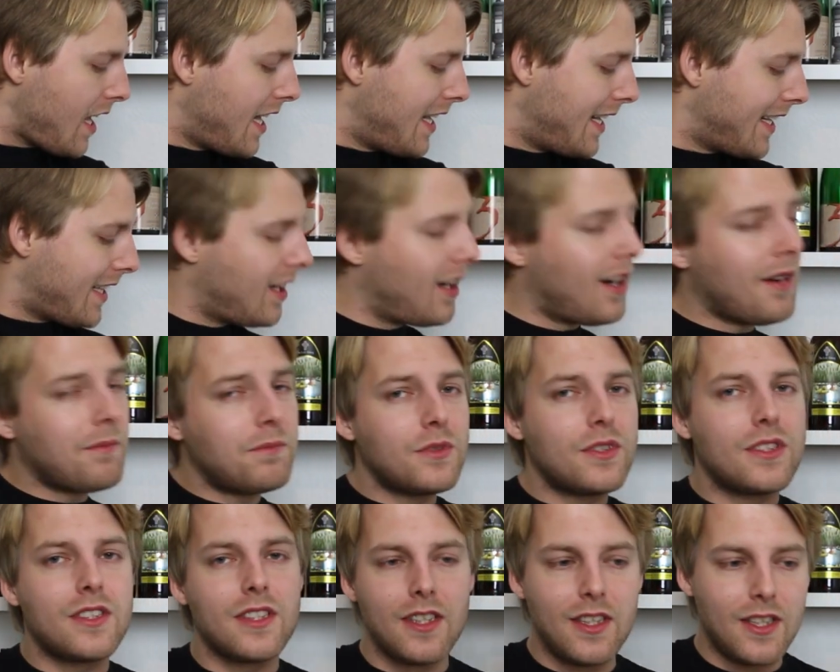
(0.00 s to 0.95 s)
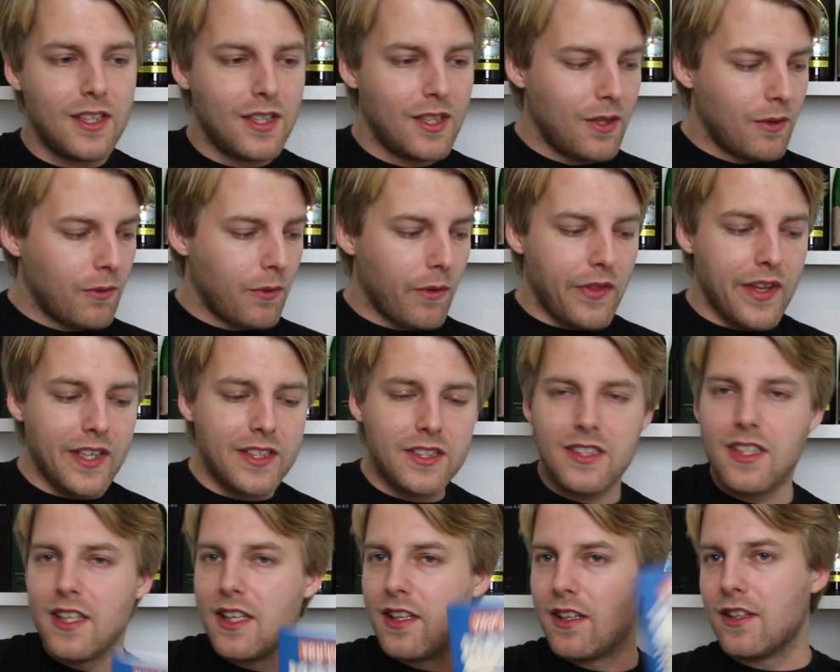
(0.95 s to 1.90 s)
And it comes with
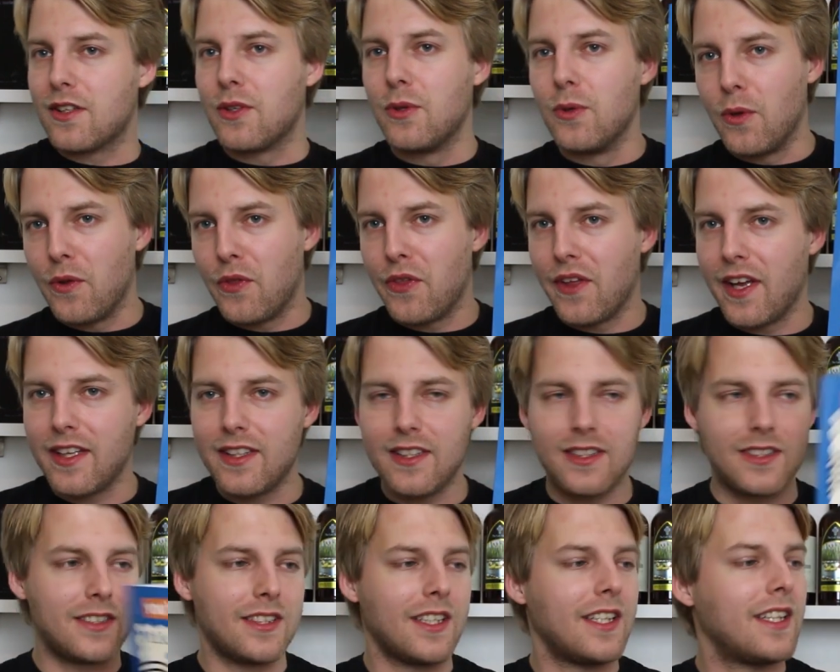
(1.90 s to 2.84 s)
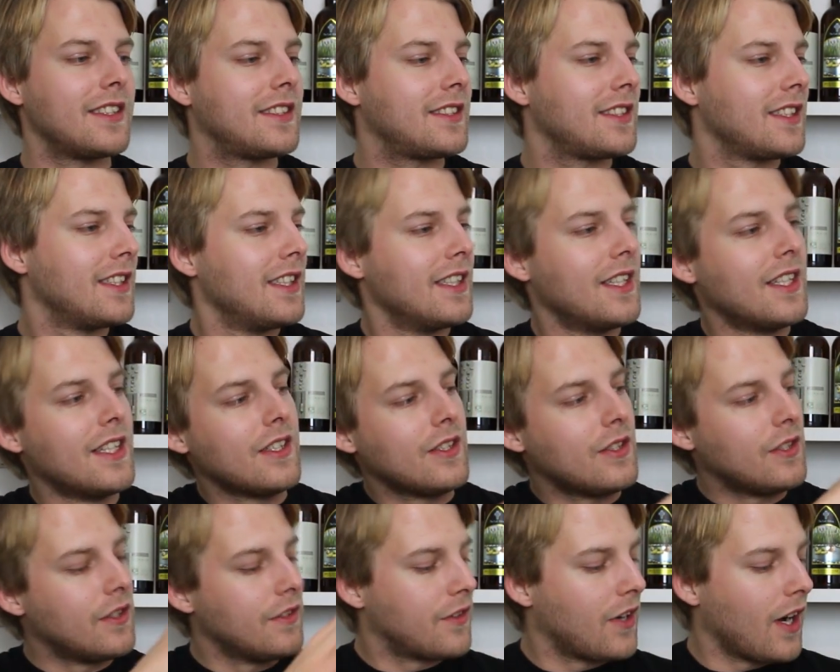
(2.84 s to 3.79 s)
this little cool thing that says,
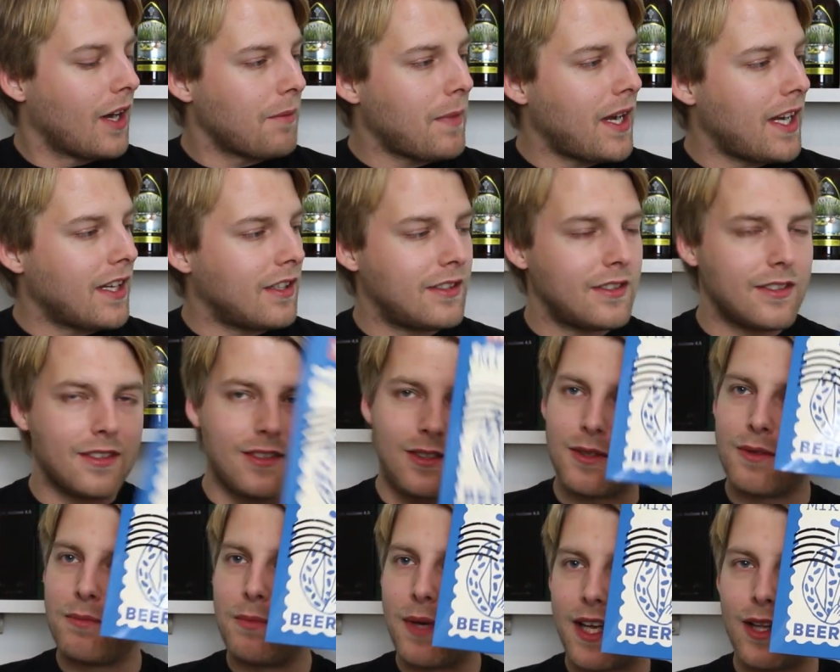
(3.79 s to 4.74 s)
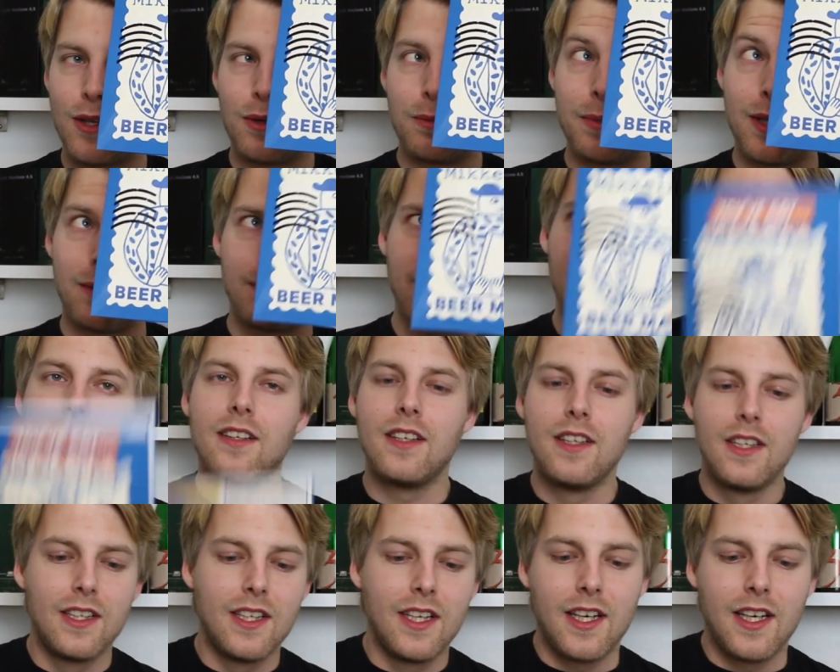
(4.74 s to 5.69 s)
you've got mail, or Mikkeller Beer Mail.
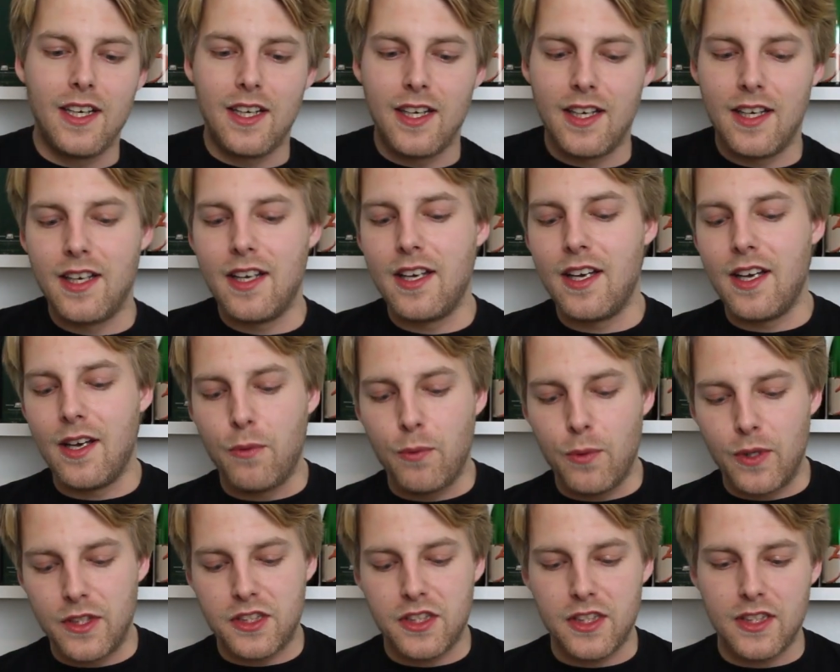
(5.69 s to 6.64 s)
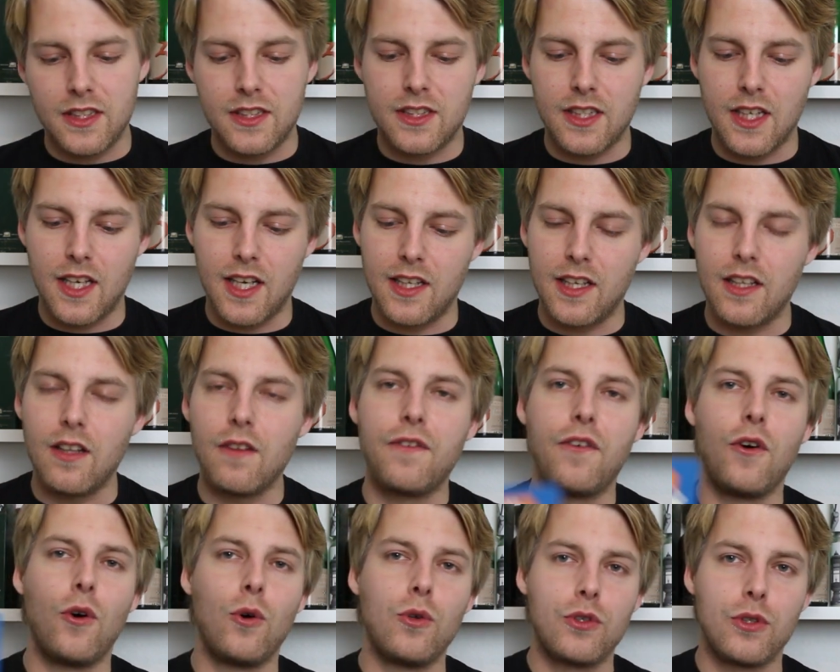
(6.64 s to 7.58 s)
Uh, which is a little
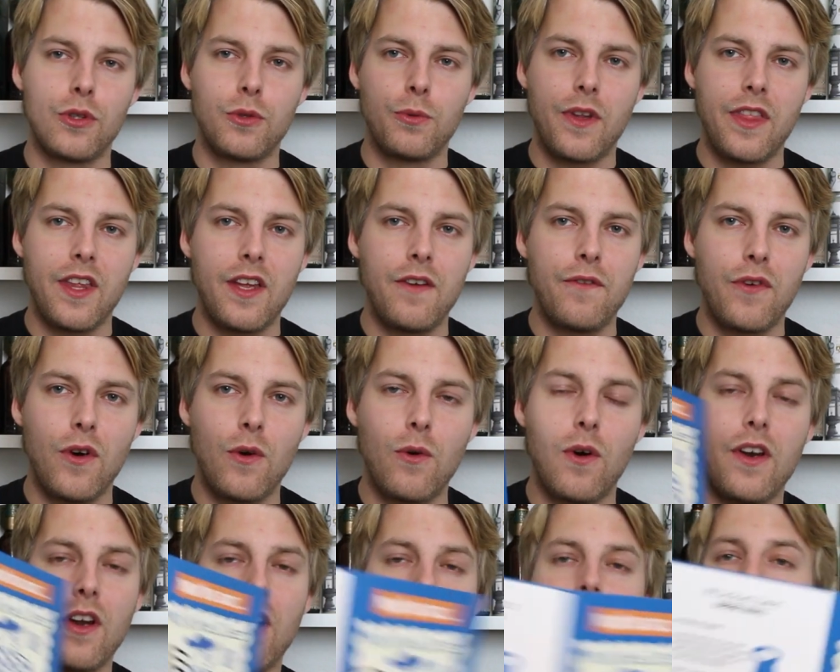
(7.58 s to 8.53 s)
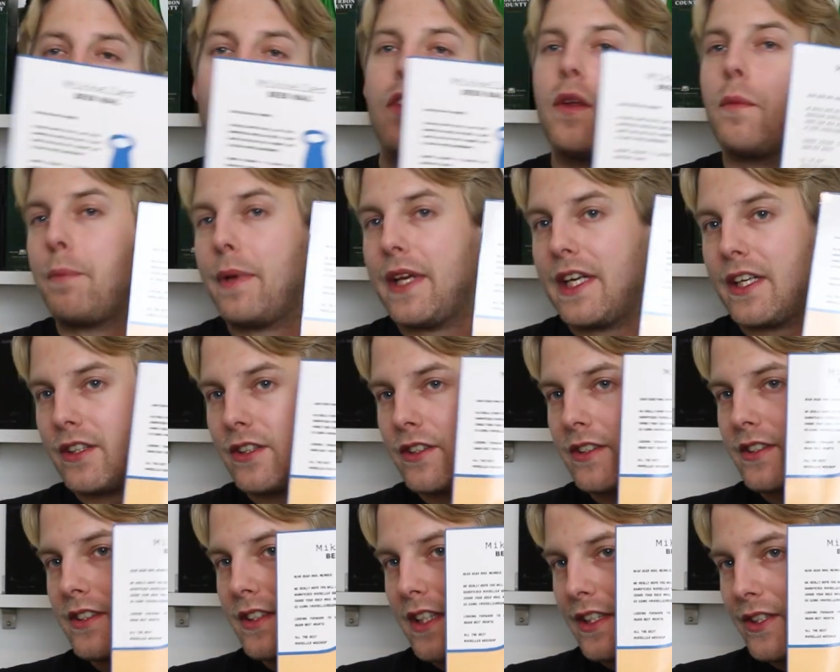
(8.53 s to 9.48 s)
folder with info on all the
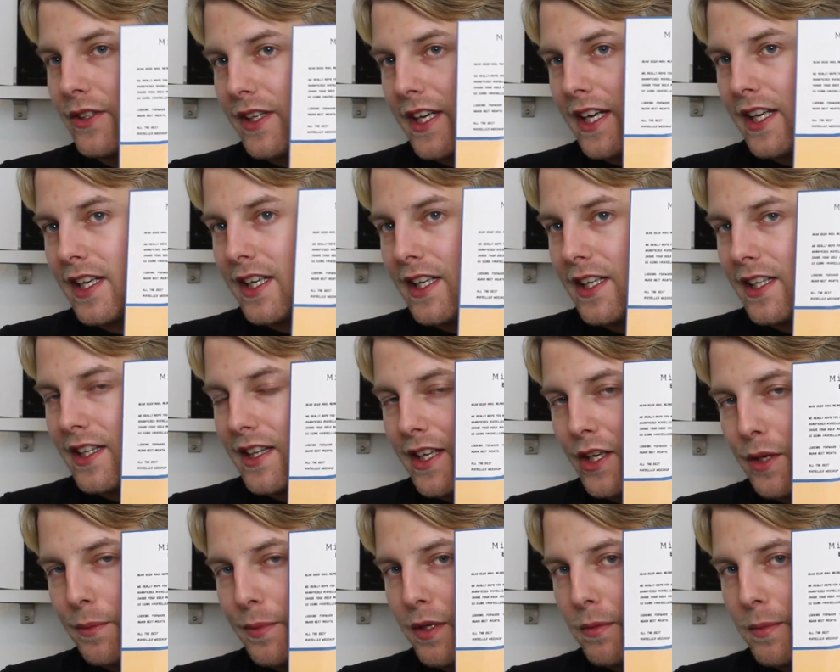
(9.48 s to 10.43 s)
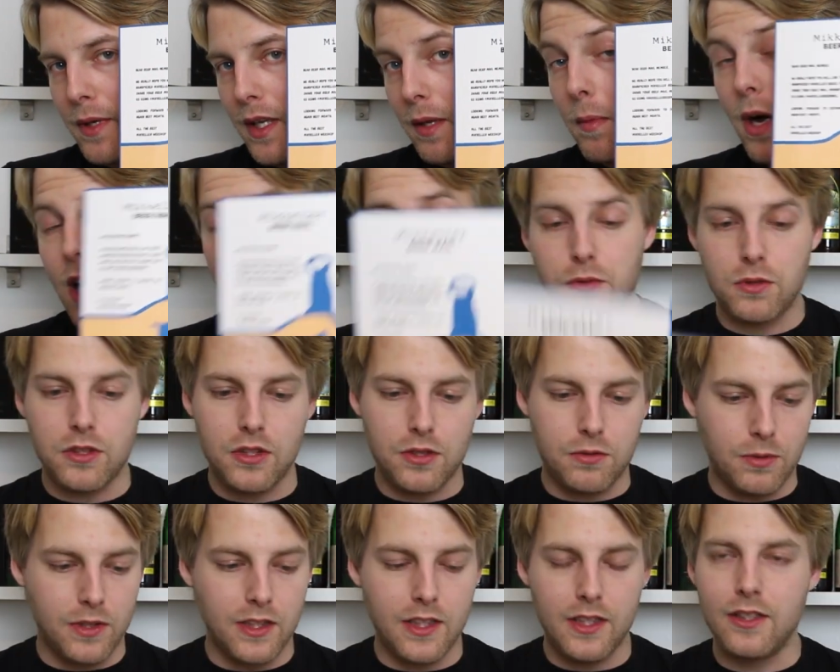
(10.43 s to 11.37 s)
beers that you get in their beer mail box, which
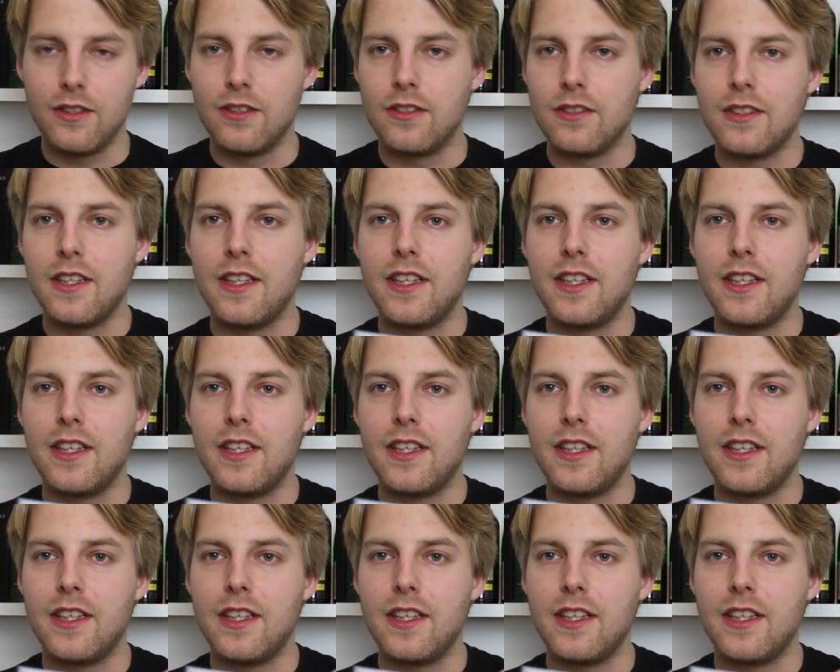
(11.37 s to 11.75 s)
is really cool.